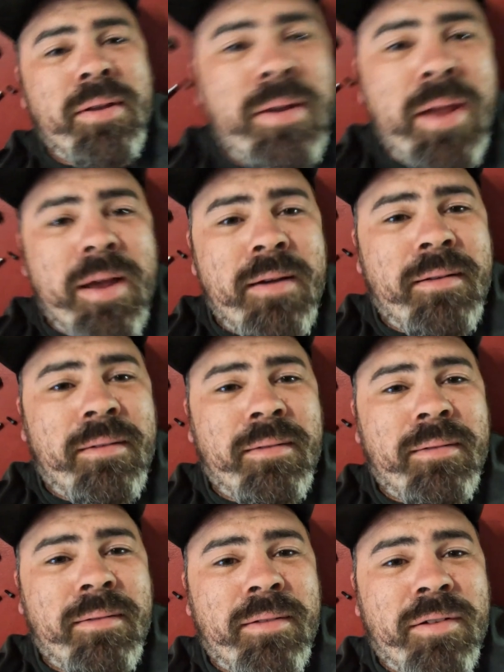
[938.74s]
Now,
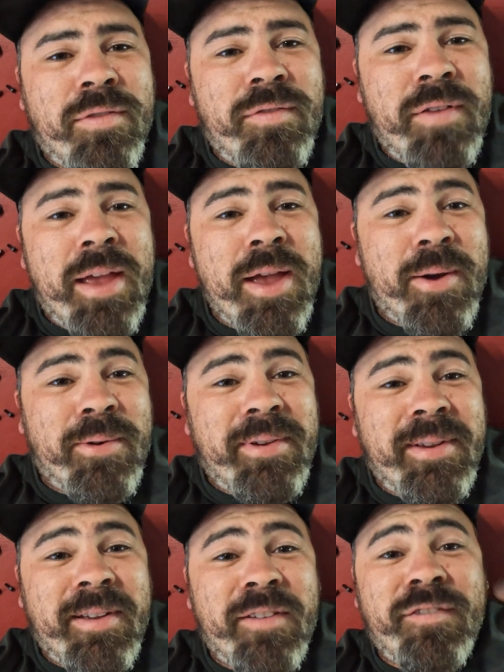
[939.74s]
I
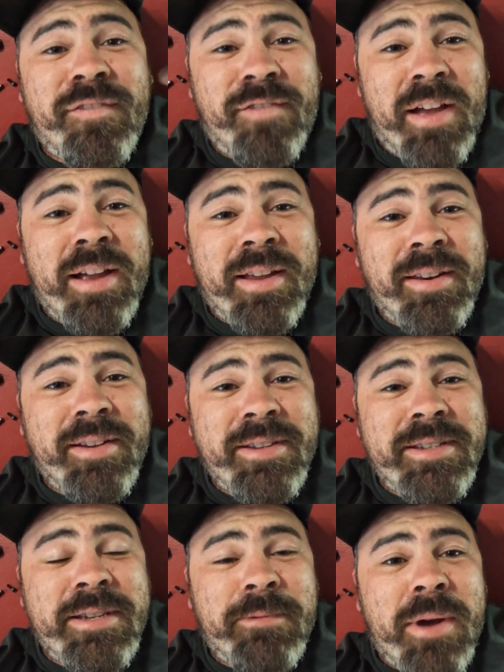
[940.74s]
found a fucking
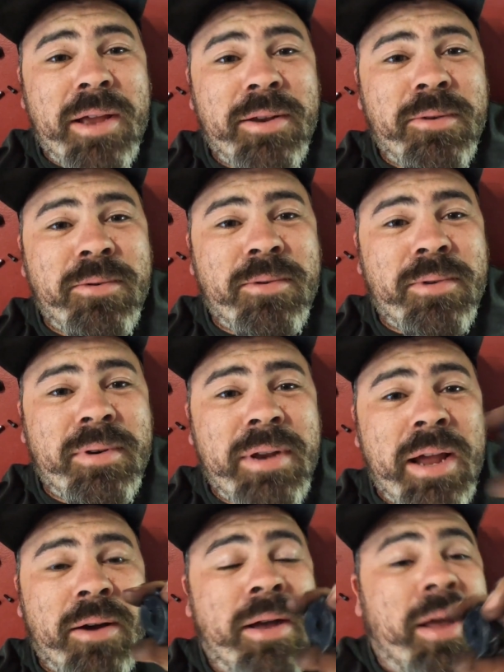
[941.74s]
easy way to do it.
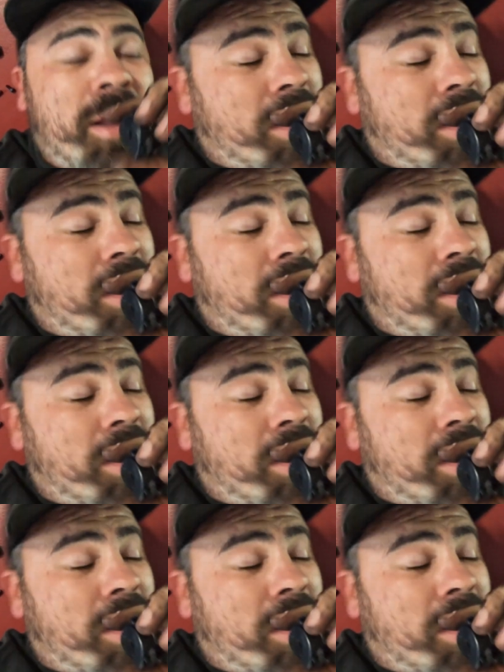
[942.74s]
Now,